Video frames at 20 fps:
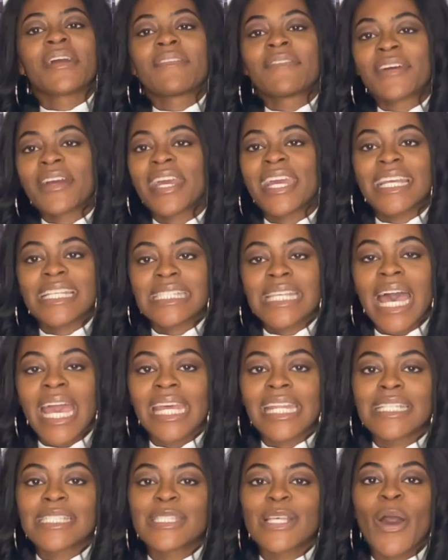very
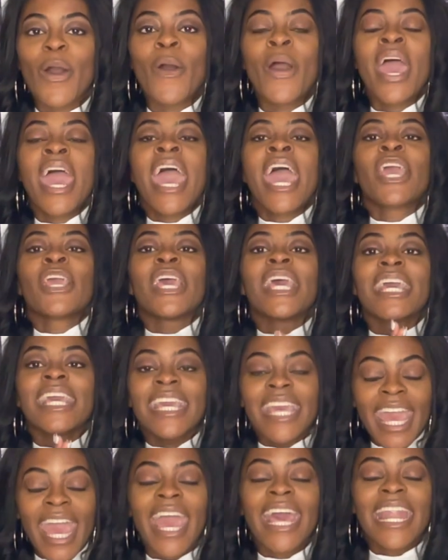excited. So it
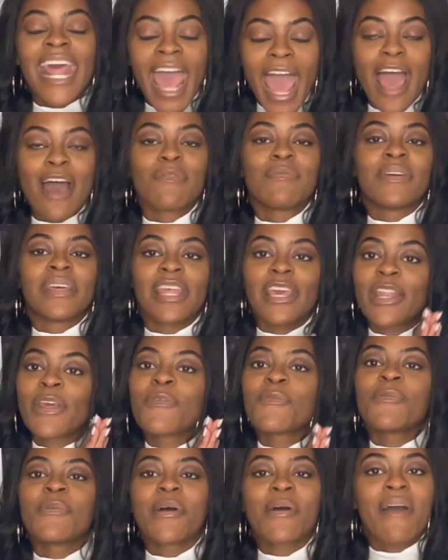can happen, and it
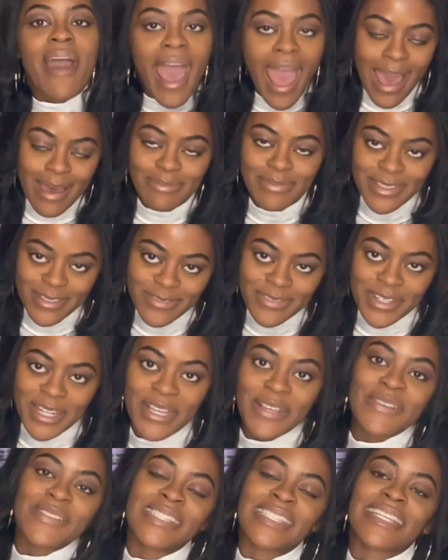will happen for
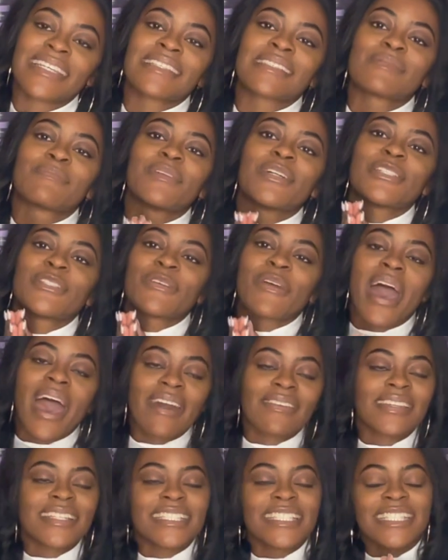you, sis, but you have
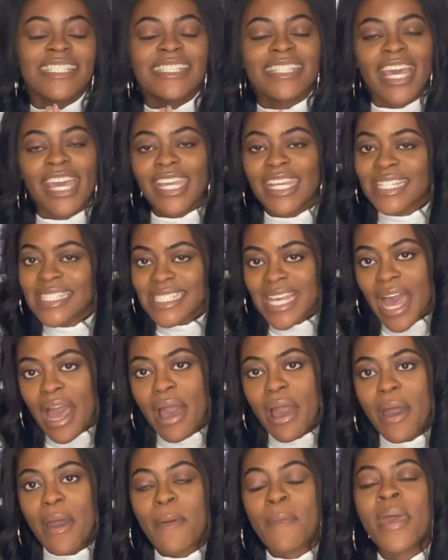to just take your
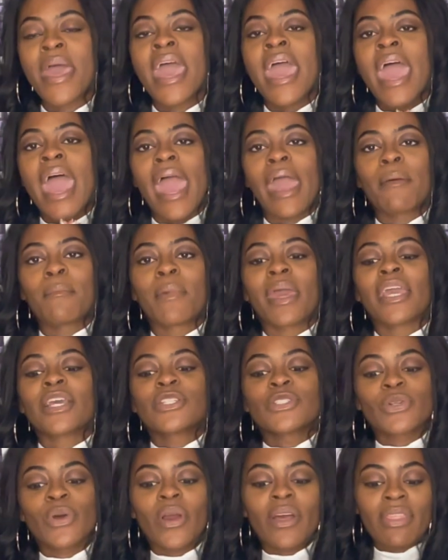time and make
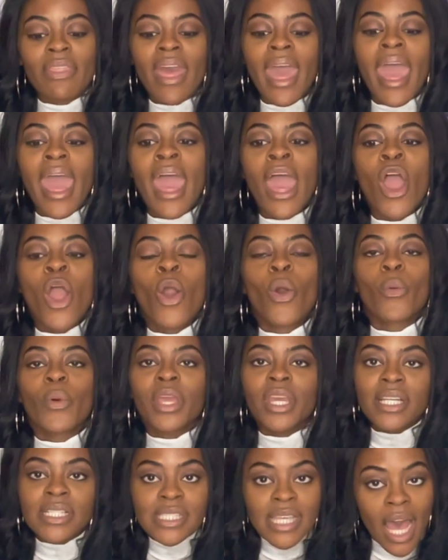sure that when
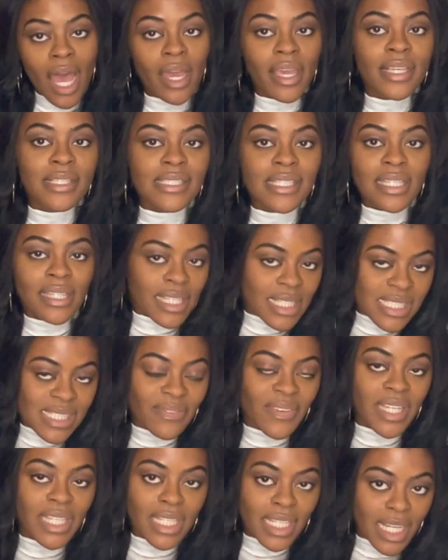you're talking to these
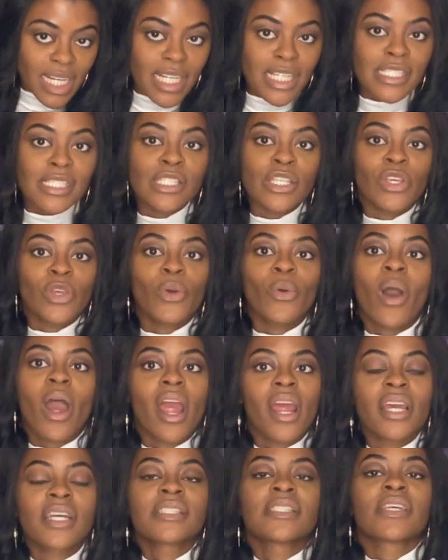vendors, you
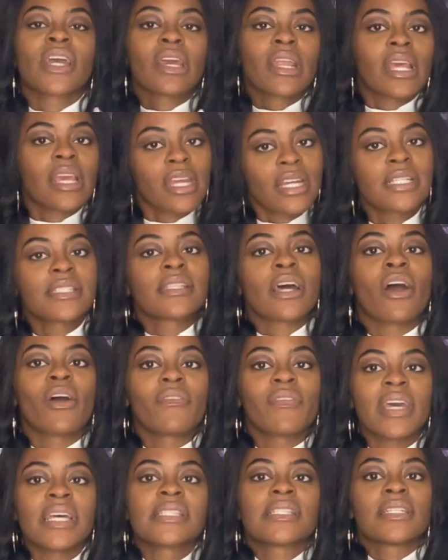are asserting yourself
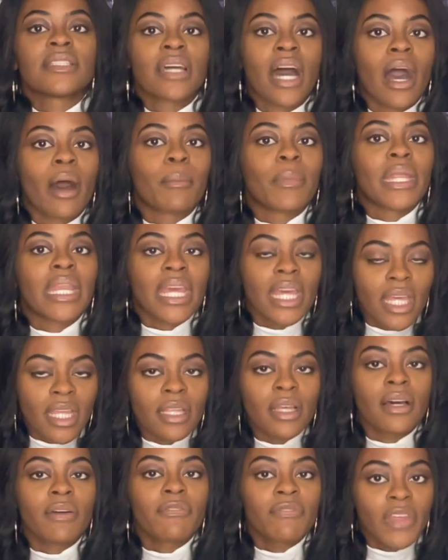as a dominant
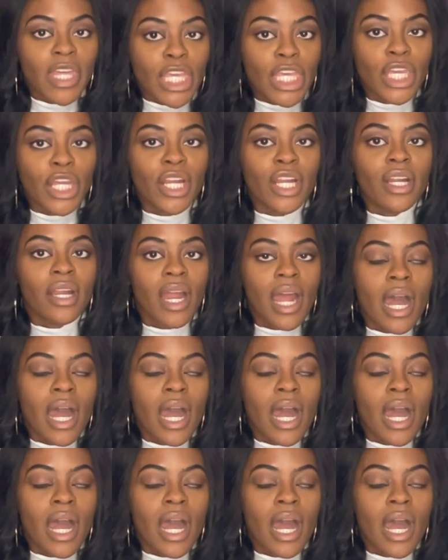figure,